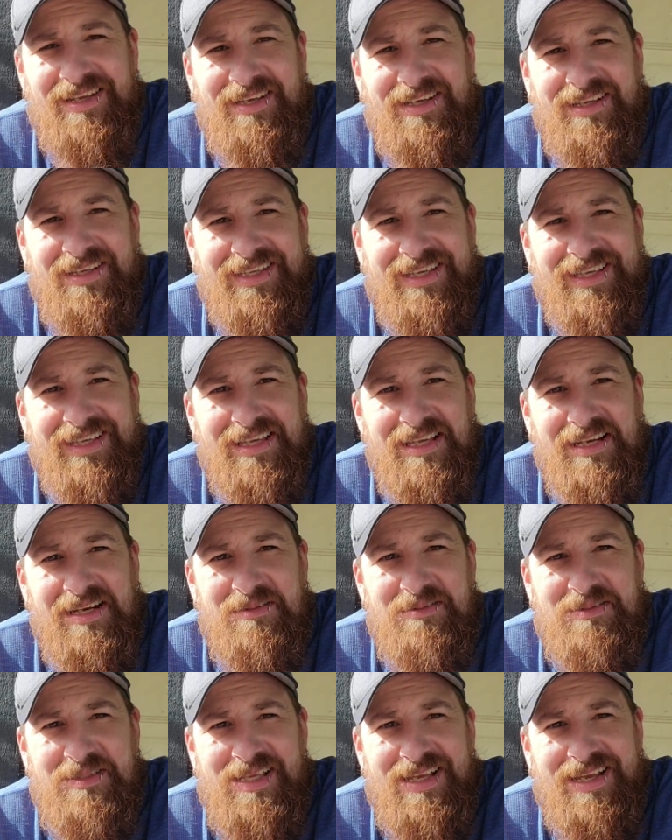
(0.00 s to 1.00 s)
uh, I can get
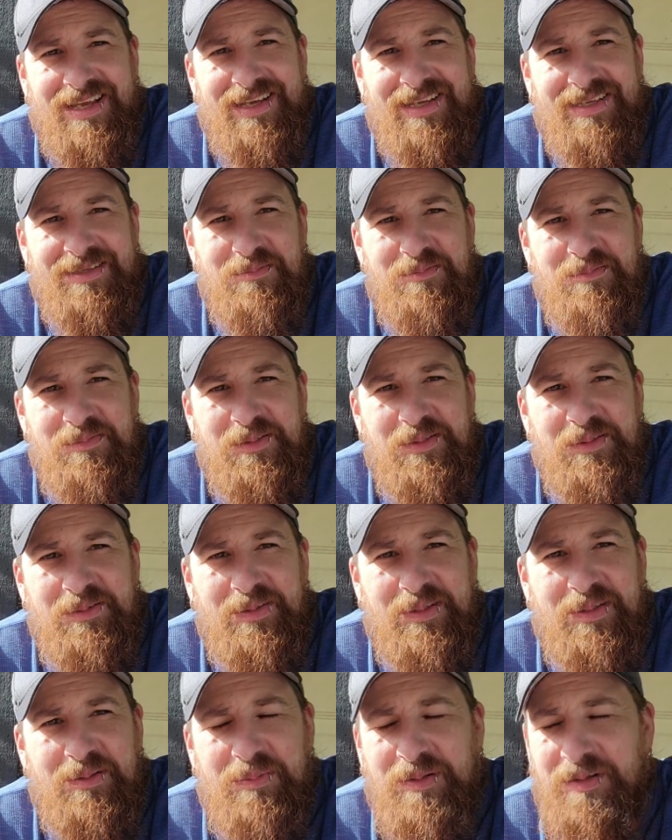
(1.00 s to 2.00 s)
outside
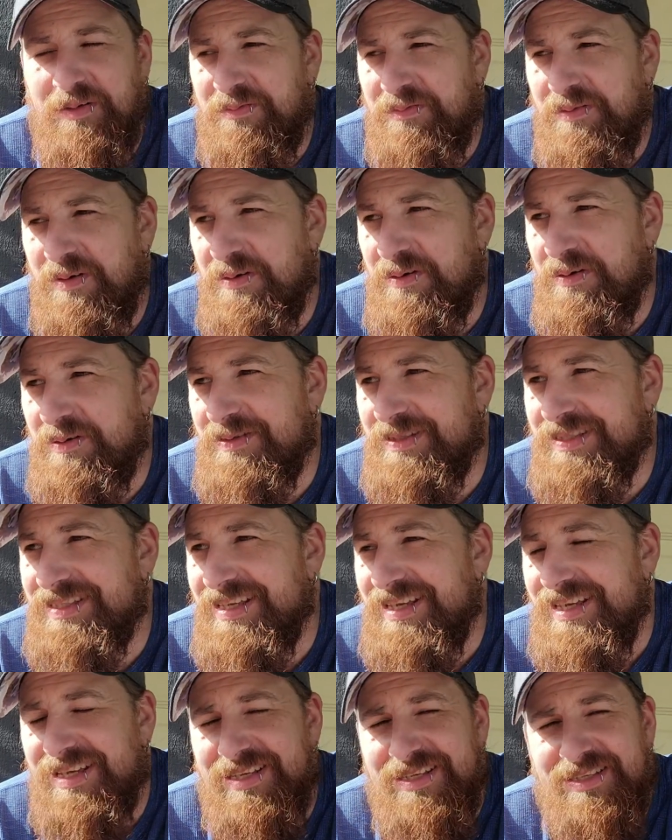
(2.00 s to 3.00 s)
a little bit of
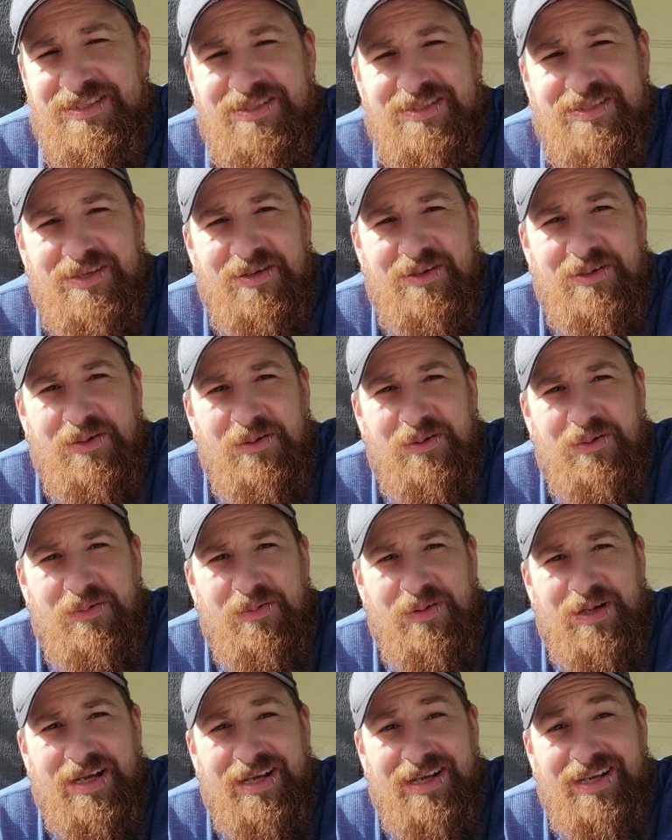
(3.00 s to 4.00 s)
photos.
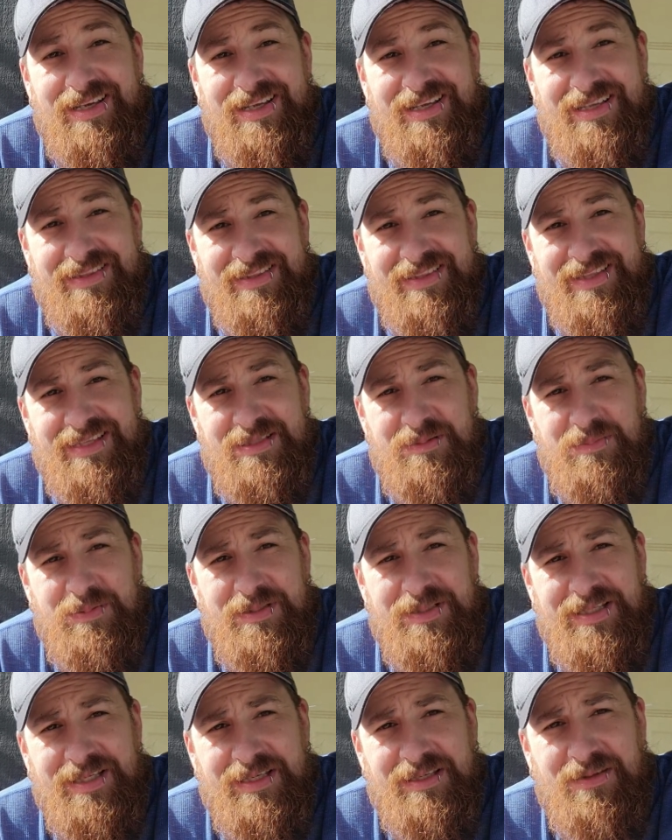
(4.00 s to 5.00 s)
So uh, in this
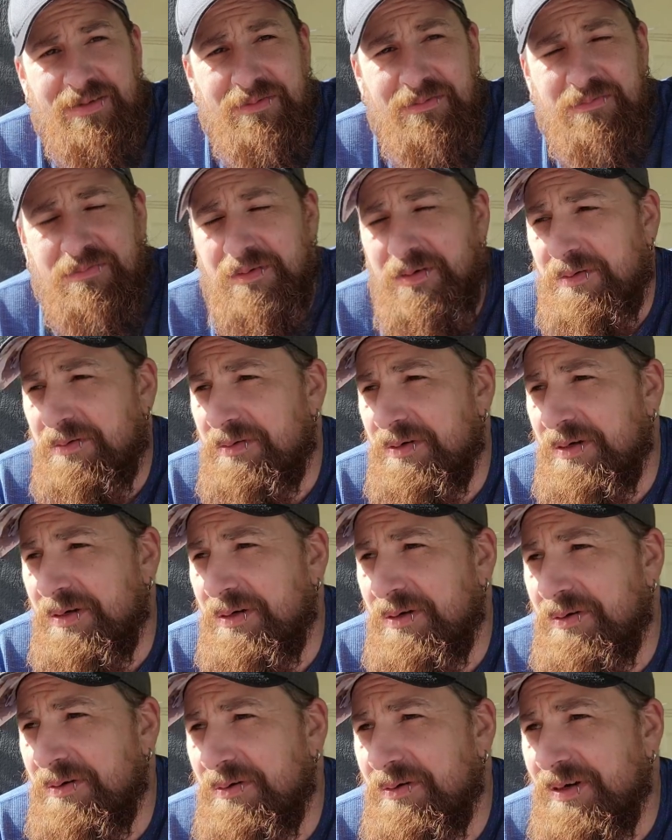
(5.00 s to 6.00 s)
particular
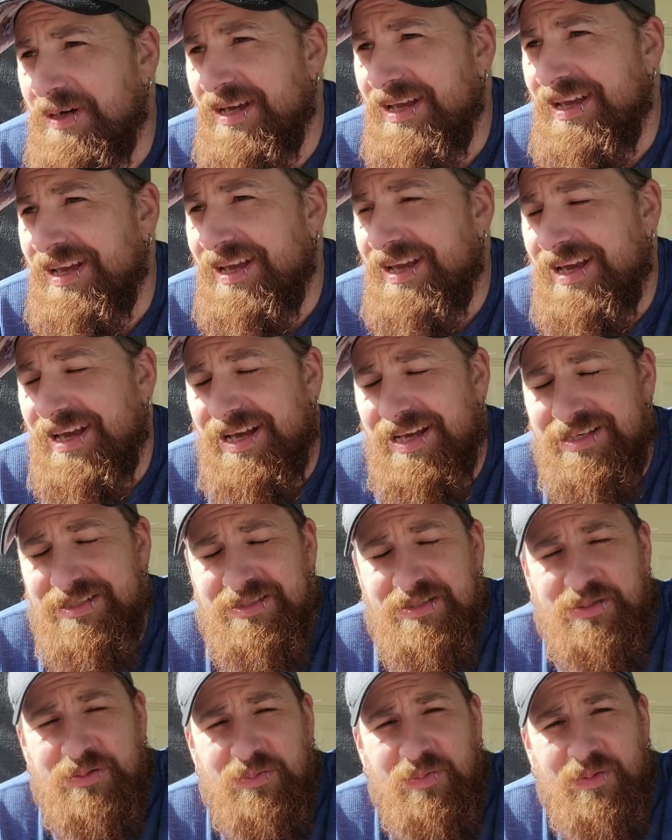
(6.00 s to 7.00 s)
photo,
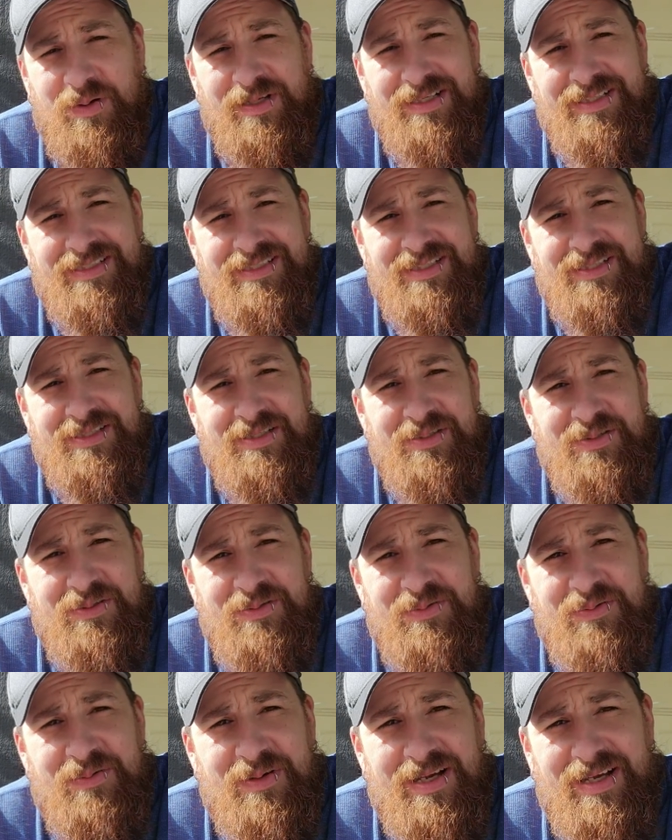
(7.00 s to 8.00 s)
I just wanted to
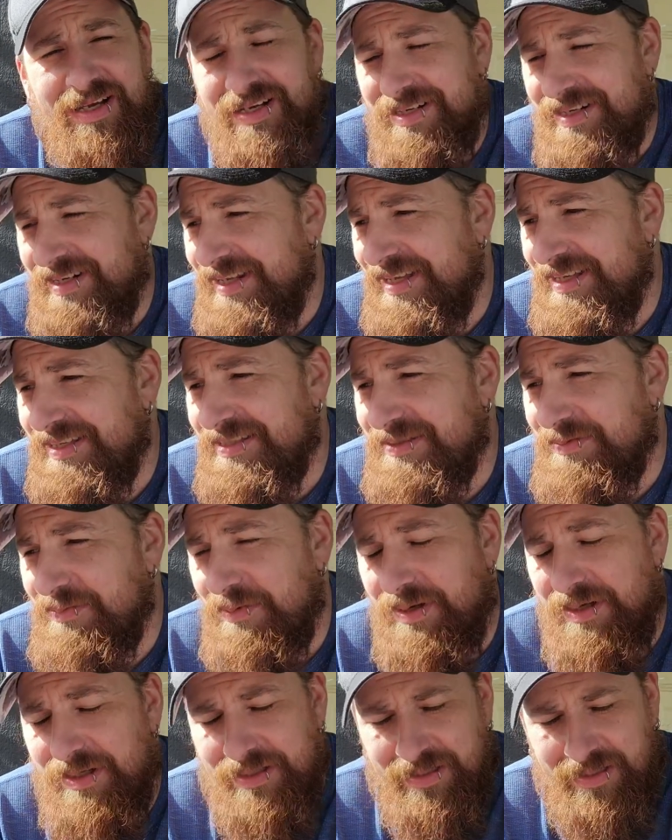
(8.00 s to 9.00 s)
do a
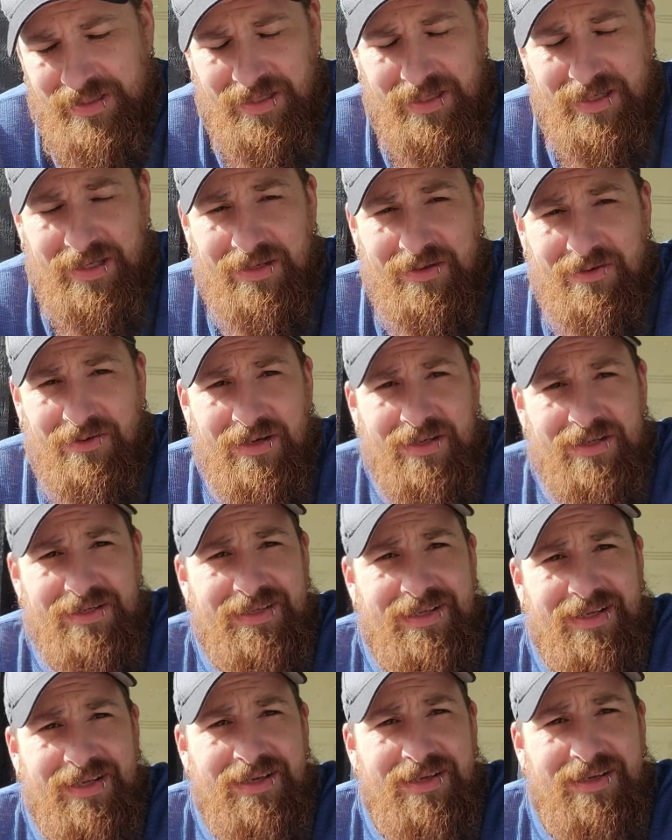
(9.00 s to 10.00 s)
nice one. I got
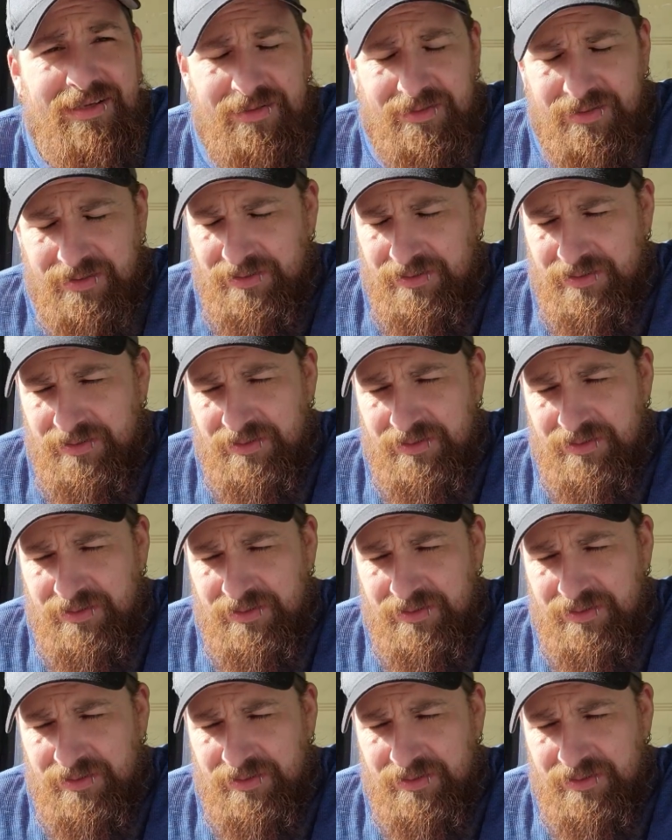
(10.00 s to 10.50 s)
uh,